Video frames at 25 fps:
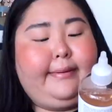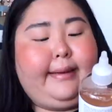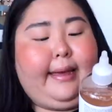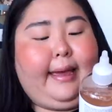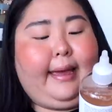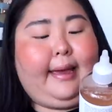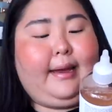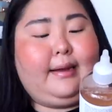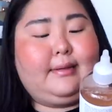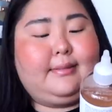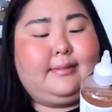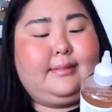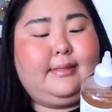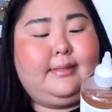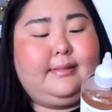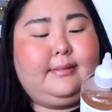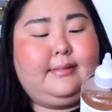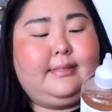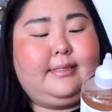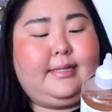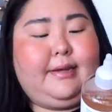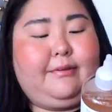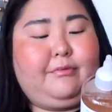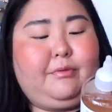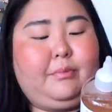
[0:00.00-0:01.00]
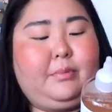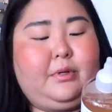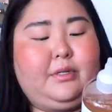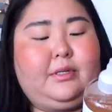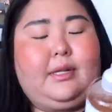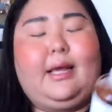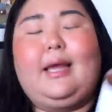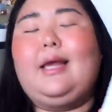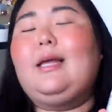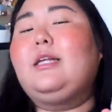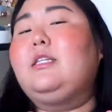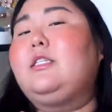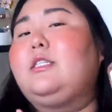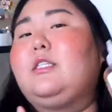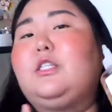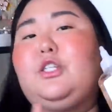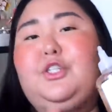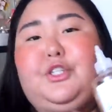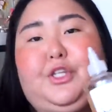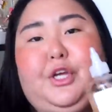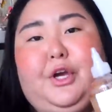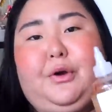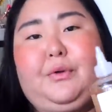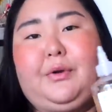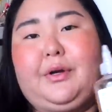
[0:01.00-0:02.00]
Acid 7%. It's their
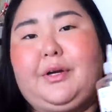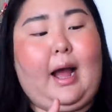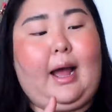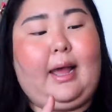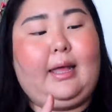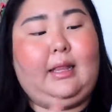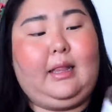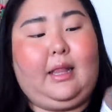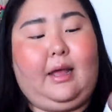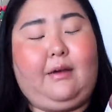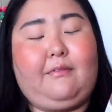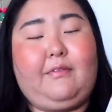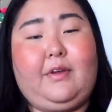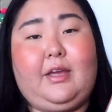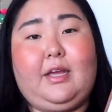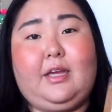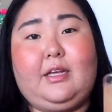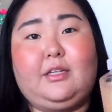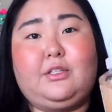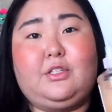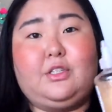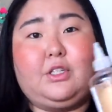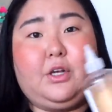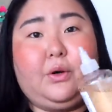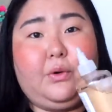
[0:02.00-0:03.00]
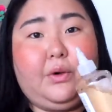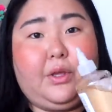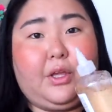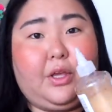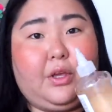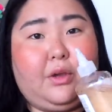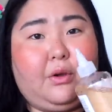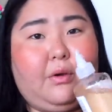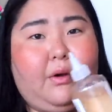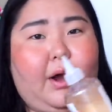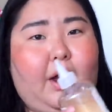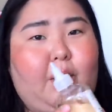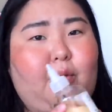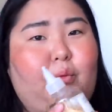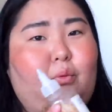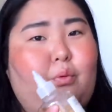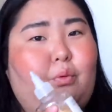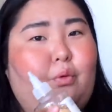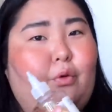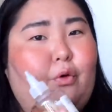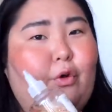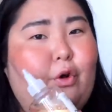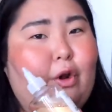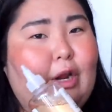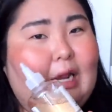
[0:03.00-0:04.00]
toner. I love it. It's so cute. I
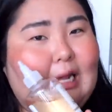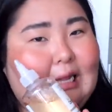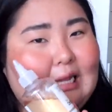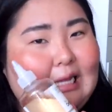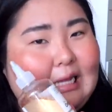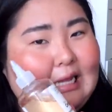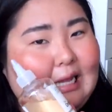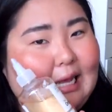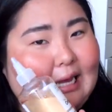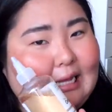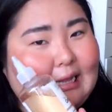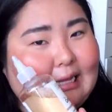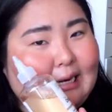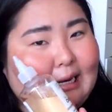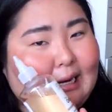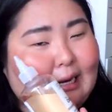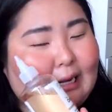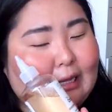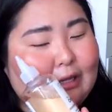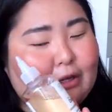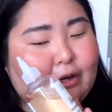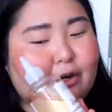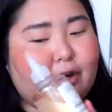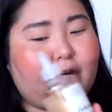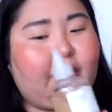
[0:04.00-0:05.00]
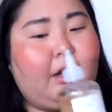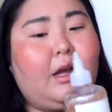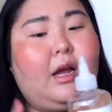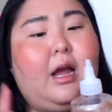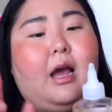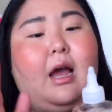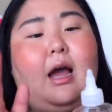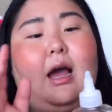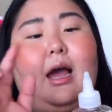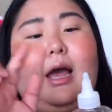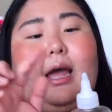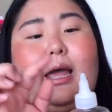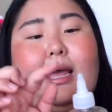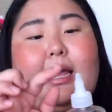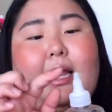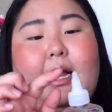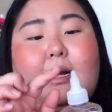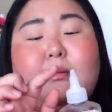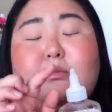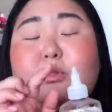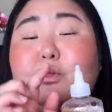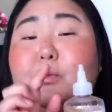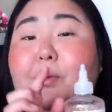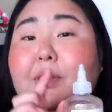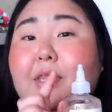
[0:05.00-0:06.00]
really like the color. It
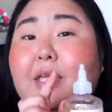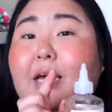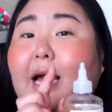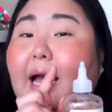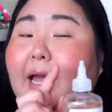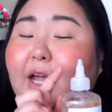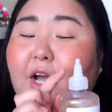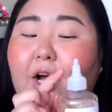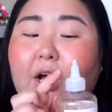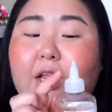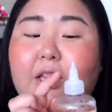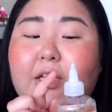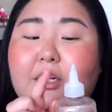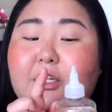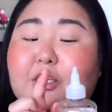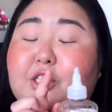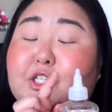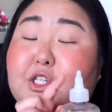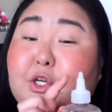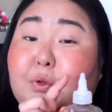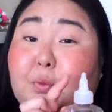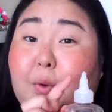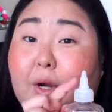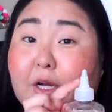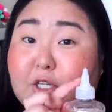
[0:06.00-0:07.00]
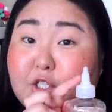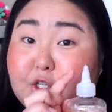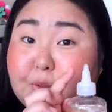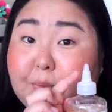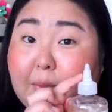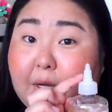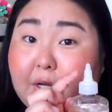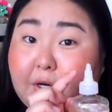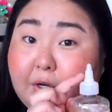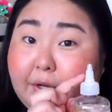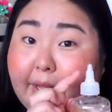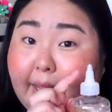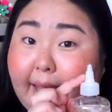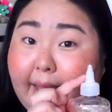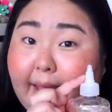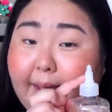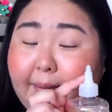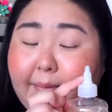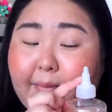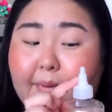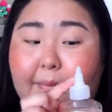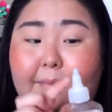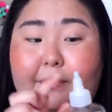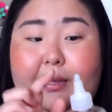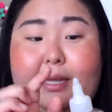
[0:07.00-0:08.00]
comes with the, I call it a sriracha bottle
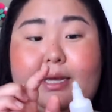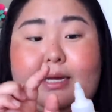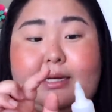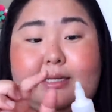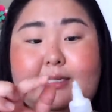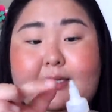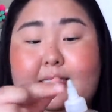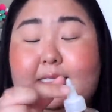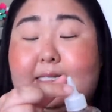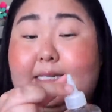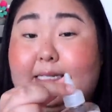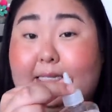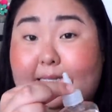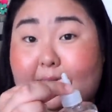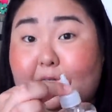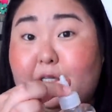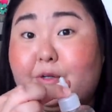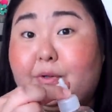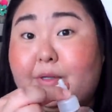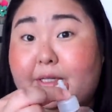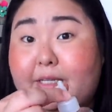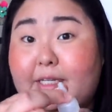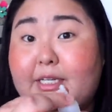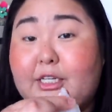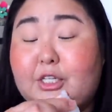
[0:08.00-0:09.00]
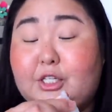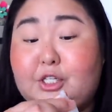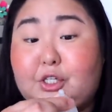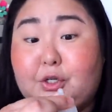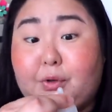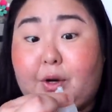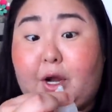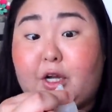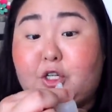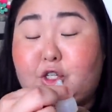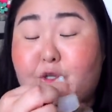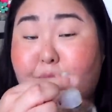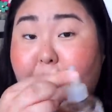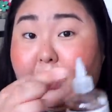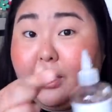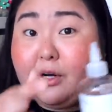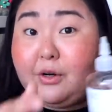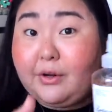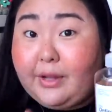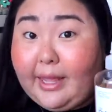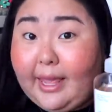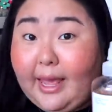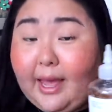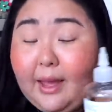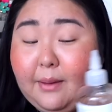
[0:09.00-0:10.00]
cap because it's literally a sriracha
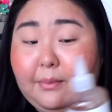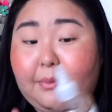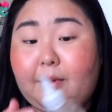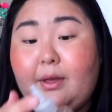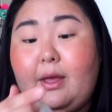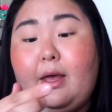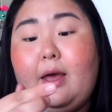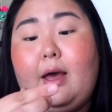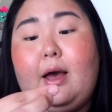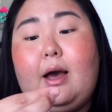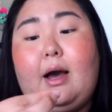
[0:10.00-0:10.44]
bottle cap.